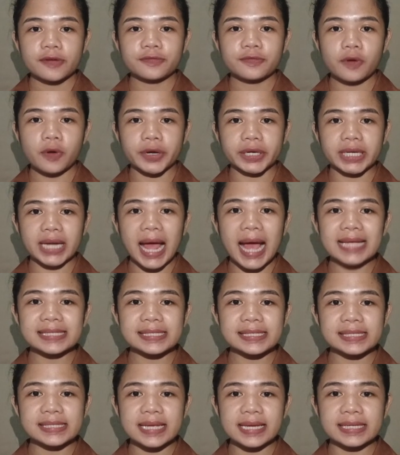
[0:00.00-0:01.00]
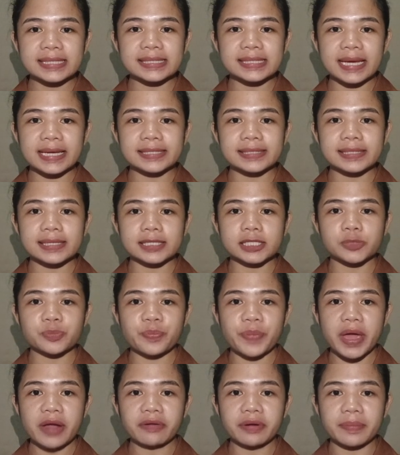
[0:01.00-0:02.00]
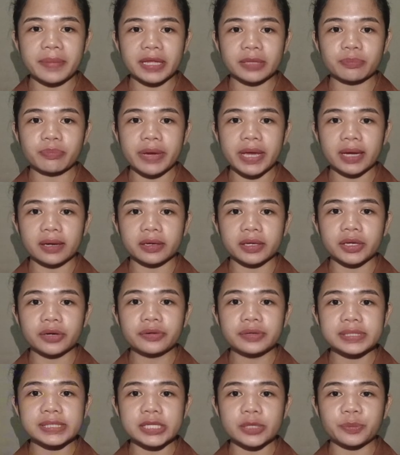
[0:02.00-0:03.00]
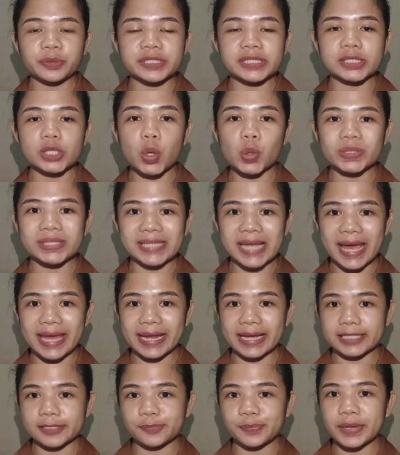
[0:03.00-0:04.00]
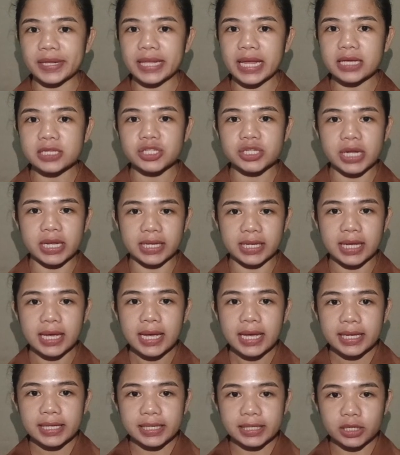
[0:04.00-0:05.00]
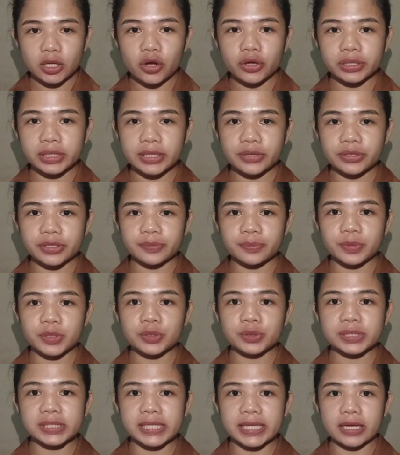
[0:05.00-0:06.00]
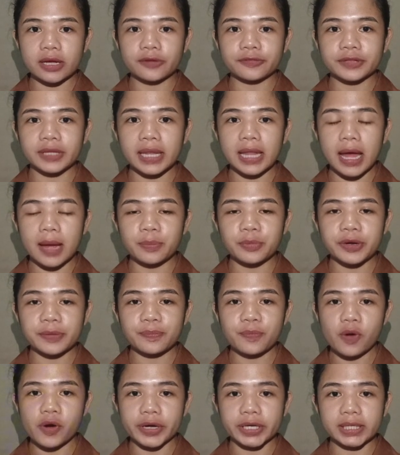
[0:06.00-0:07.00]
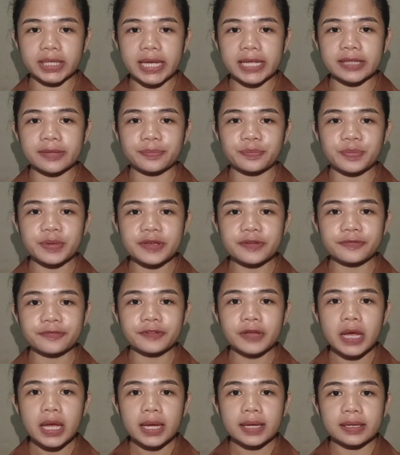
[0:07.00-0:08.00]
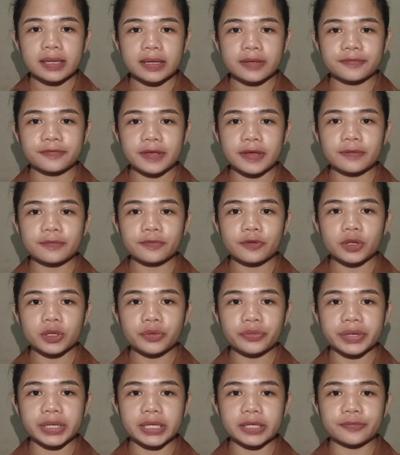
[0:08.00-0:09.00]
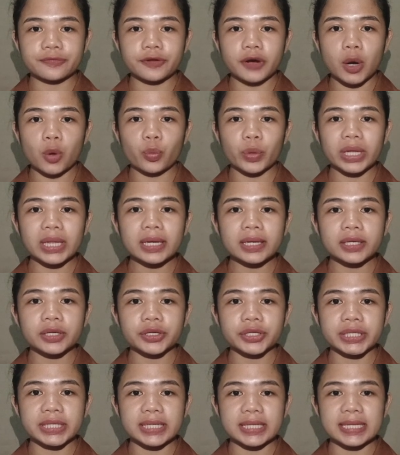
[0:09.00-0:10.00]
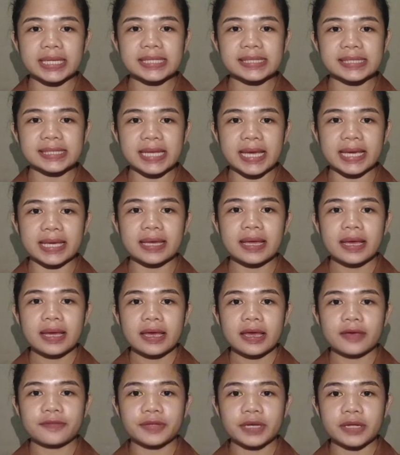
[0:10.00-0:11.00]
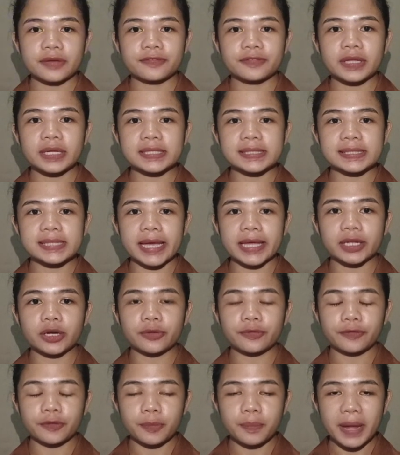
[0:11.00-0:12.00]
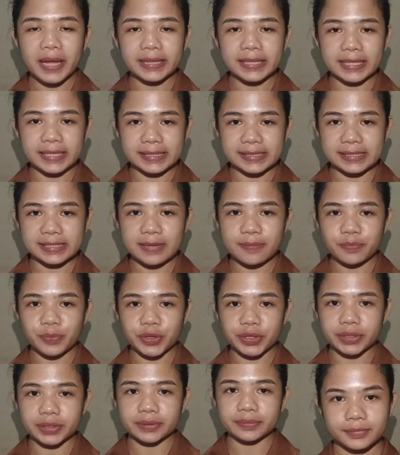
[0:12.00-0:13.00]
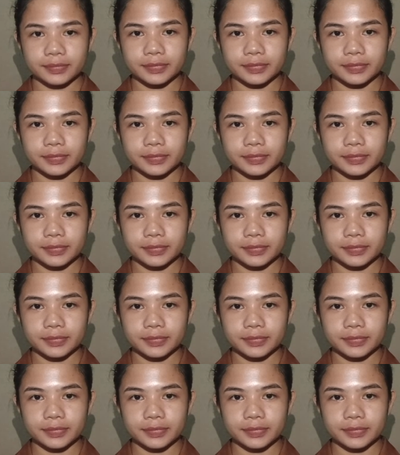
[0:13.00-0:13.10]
Fourth, assessing a science experiment by accuracy of results and explanation, not only on the beauty of the lab report. And the fifth, giving full credit for a well-augured essay, even if the design or formatting is simple.